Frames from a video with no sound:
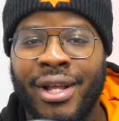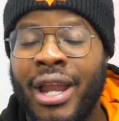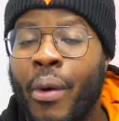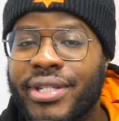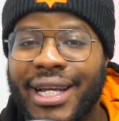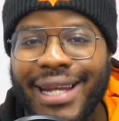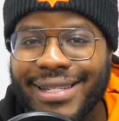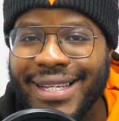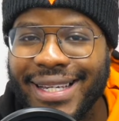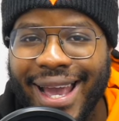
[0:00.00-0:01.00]
Now, it's a
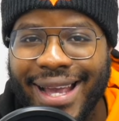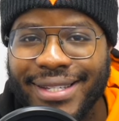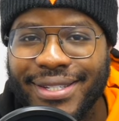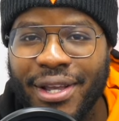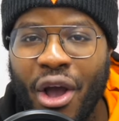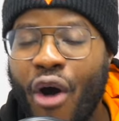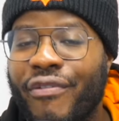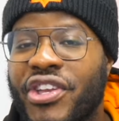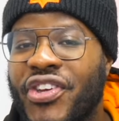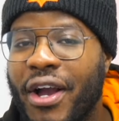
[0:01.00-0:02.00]
classic case of
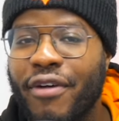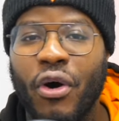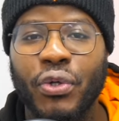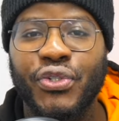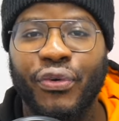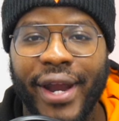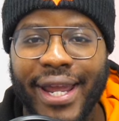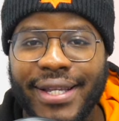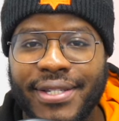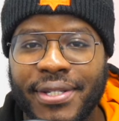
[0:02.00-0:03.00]
a jack of all
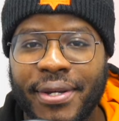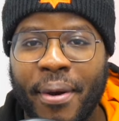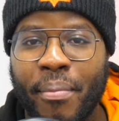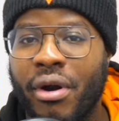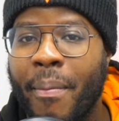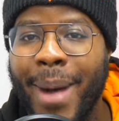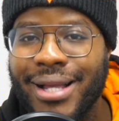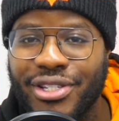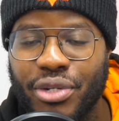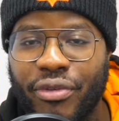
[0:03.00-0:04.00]
trades but a
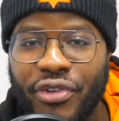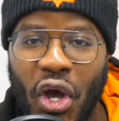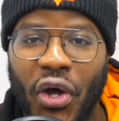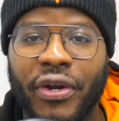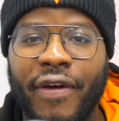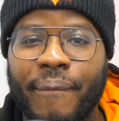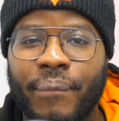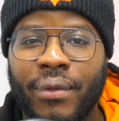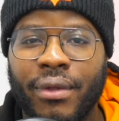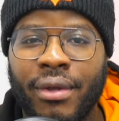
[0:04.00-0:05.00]
master of none.
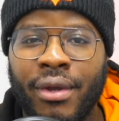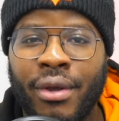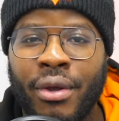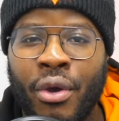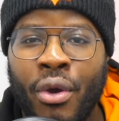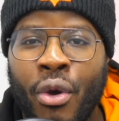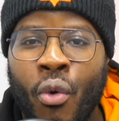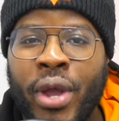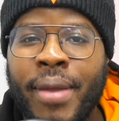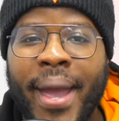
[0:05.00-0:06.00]

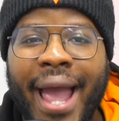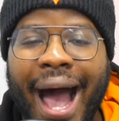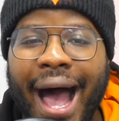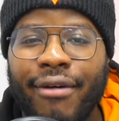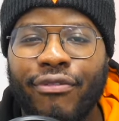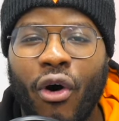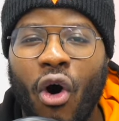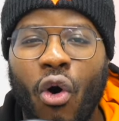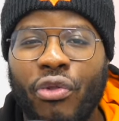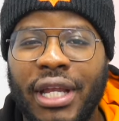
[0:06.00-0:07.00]
We may have
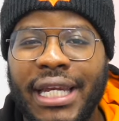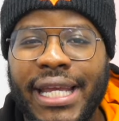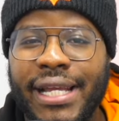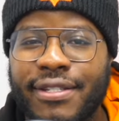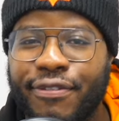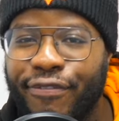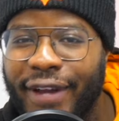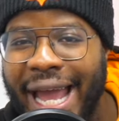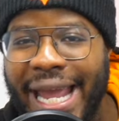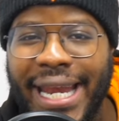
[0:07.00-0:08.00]
all the leads
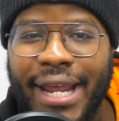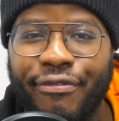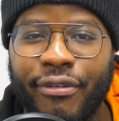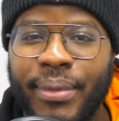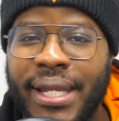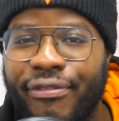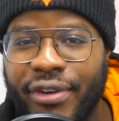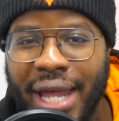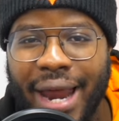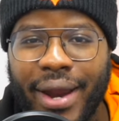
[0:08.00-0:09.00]
flying in from
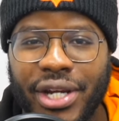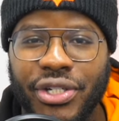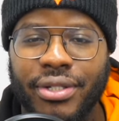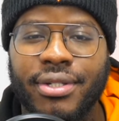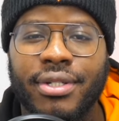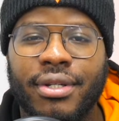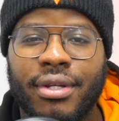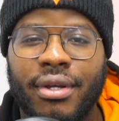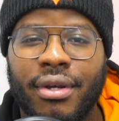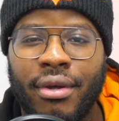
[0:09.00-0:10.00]
different directions,
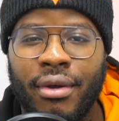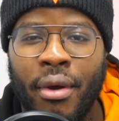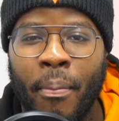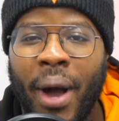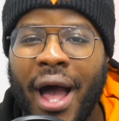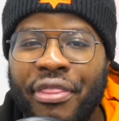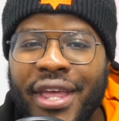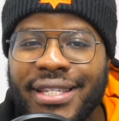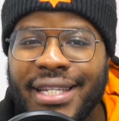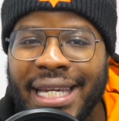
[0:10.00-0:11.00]
but are
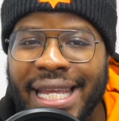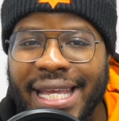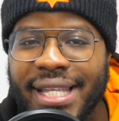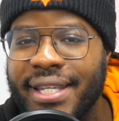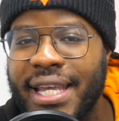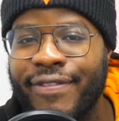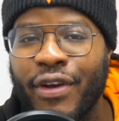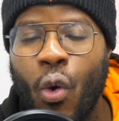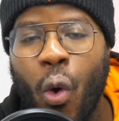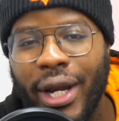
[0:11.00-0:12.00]
these leads
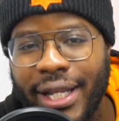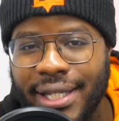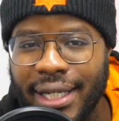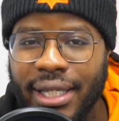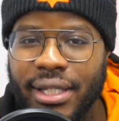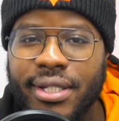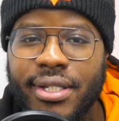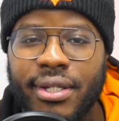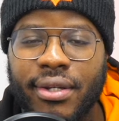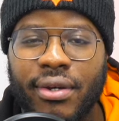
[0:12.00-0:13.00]
even quality leads?